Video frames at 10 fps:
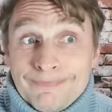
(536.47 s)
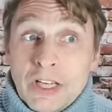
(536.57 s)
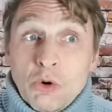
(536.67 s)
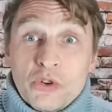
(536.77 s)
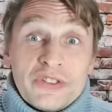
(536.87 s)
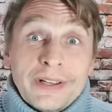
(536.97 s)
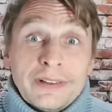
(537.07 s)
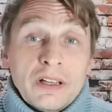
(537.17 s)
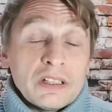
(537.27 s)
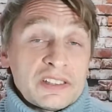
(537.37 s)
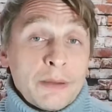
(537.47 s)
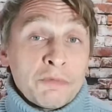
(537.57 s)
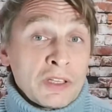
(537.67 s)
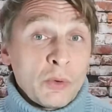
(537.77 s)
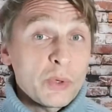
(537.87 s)
Or is that not
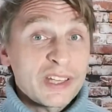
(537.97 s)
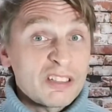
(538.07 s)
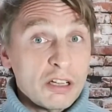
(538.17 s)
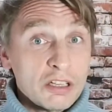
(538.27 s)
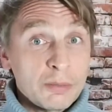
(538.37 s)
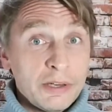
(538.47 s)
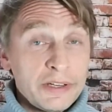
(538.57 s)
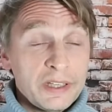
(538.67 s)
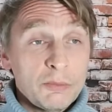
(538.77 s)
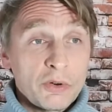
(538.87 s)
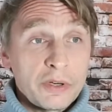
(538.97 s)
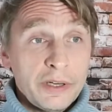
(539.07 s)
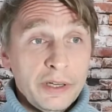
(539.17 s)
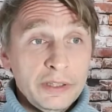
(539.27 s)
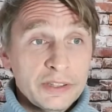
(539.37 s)
something that we can talk about anymore,
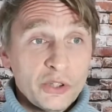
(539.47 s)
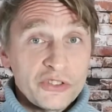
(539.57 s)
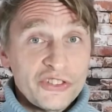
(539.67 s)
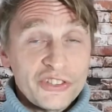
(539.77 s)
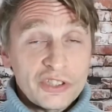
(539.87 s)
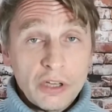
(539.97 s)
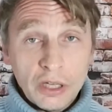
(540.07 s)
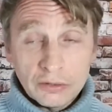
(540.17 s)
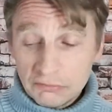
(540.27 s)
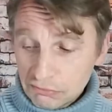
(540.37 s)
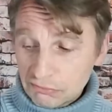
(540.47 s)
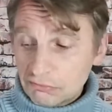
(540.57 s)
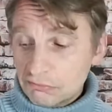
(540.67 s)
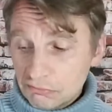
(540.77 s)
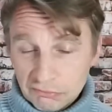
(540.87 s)
huh? Because it's not
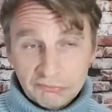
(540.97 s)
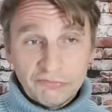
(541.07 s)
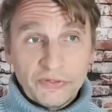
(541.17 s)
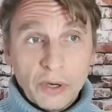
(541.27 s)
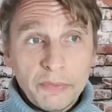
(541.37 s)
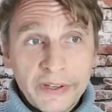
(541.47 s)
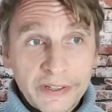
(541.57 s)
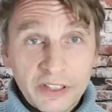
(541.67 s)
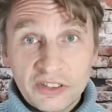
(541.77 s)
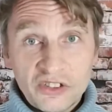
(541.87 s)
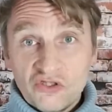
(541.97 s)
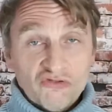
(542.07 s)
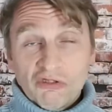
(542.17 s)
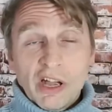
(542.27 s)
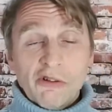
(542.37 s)
from there. It's
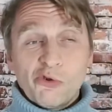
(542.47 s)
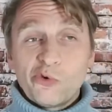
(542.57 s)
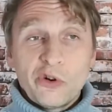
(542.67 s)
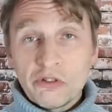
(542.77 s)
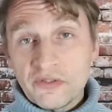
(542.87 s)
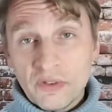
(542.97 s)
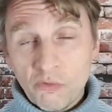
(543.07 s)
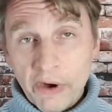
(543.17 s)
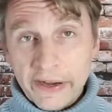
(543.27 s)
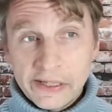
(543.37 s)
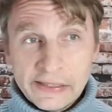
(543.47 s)
now who knows from where.